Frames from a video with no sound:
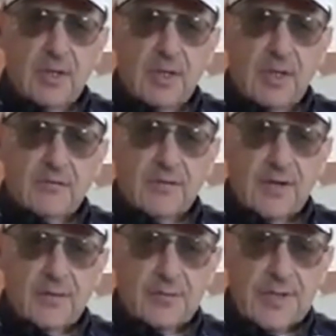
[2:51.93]
and
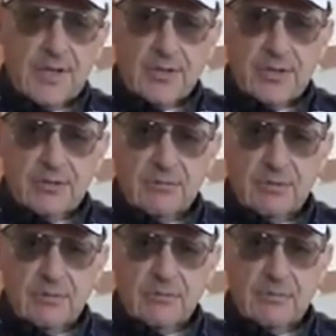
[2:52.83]
found that it was actually a
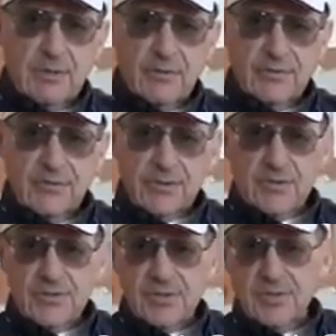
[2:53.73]
mineral
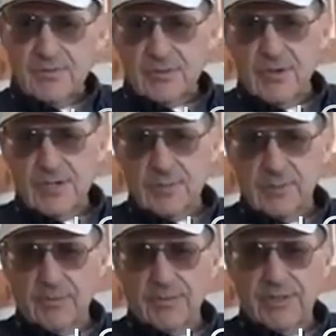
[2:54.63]
deficiency of the trace
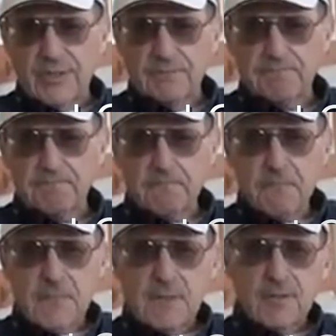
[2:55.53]
mineral selenium
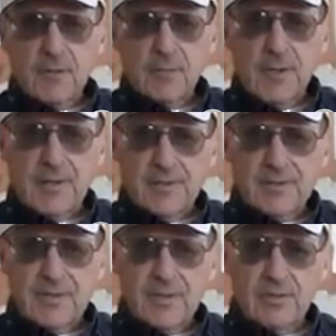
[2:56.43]
during
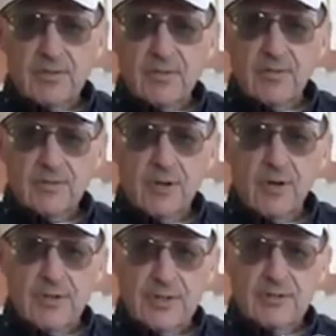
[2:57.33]
pregnancy or
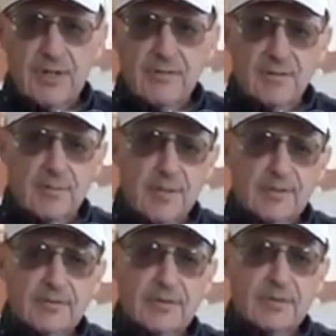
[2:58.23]
shortly after
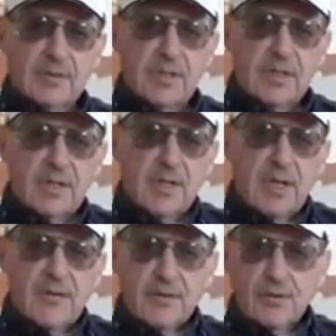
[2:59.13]
pregnancy,
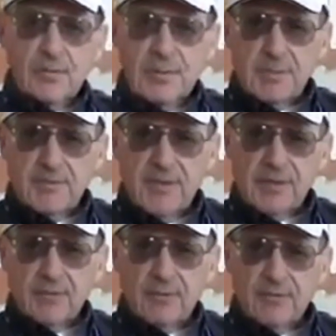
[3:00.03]
and that it could be prevented and